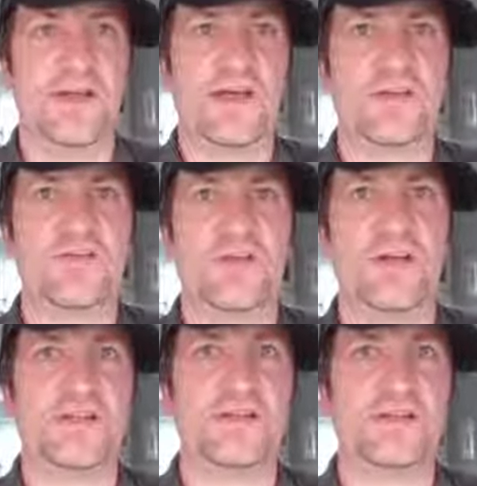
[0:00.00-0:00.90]
and
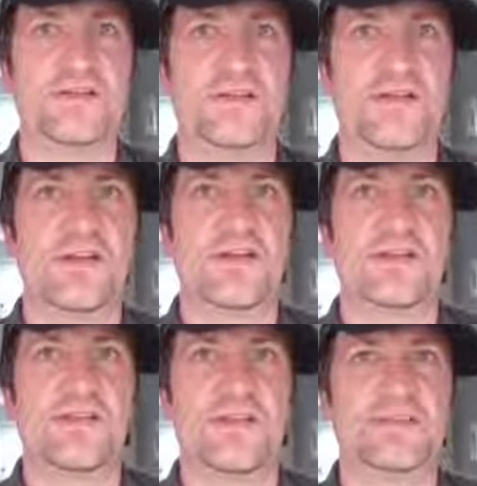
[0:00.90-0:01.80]
try these
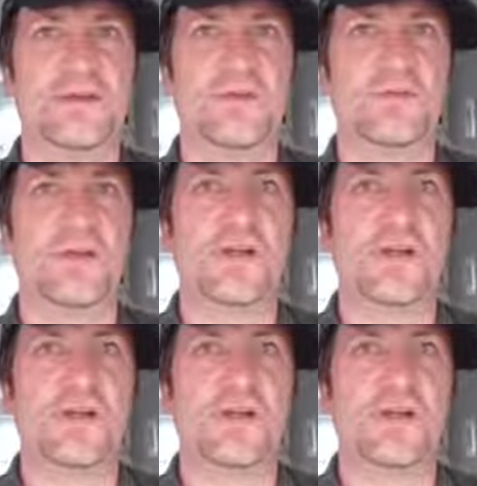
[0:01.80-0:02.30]
things out.